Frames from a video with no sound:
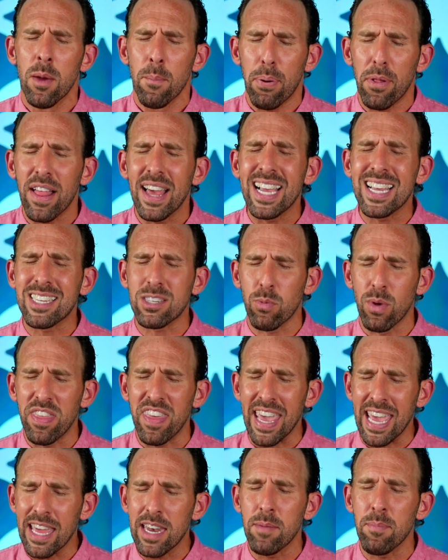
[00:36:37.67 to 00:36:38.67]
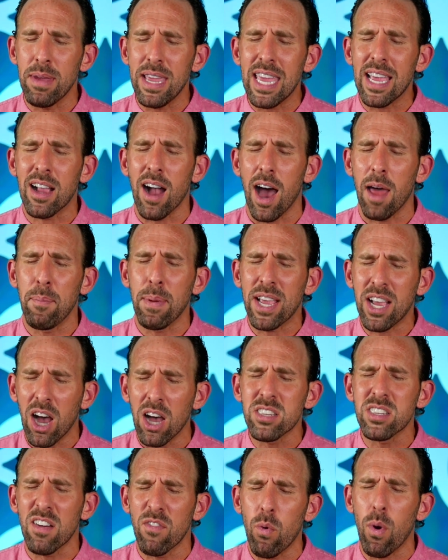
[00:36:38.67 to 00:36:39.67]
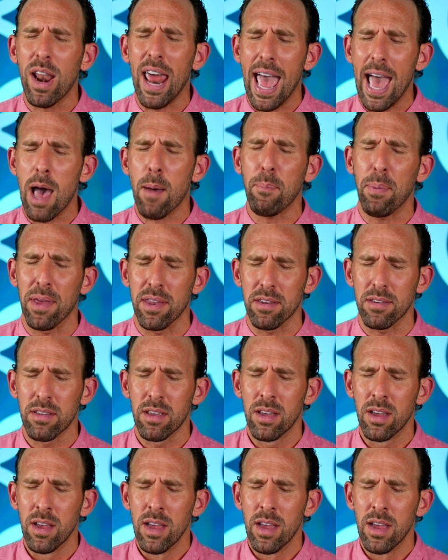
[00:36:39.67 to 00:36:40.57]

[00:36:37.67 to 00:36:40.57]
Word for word: placed within me, God, because of what happened.